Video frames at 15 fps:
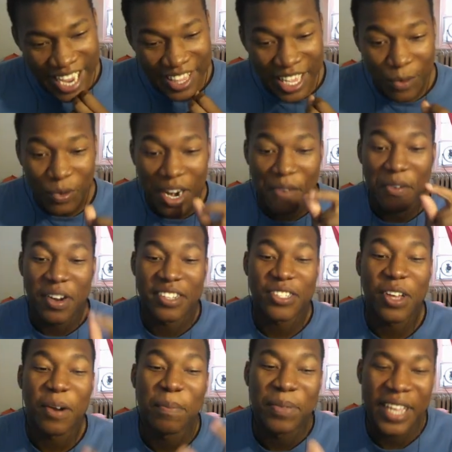And then whenever I
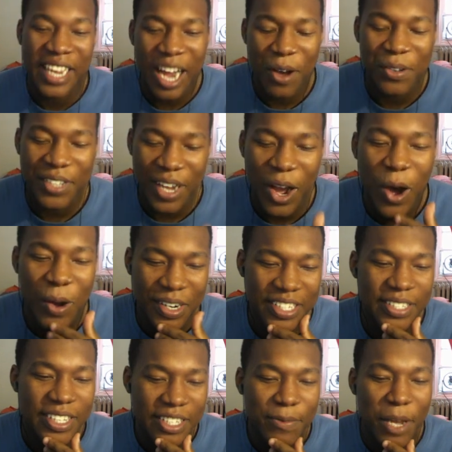saw the plane, I was like, oh,
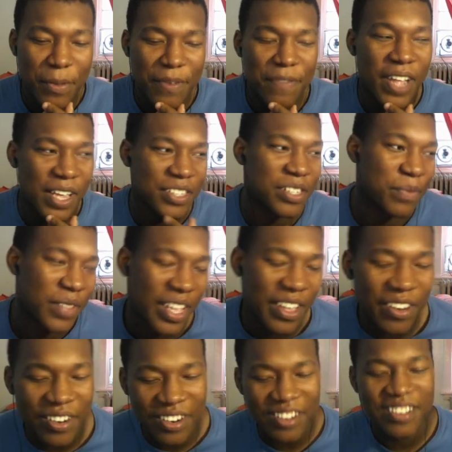this, this might be Flight
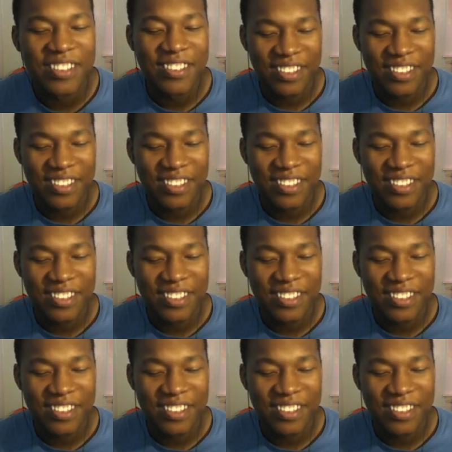Simulator.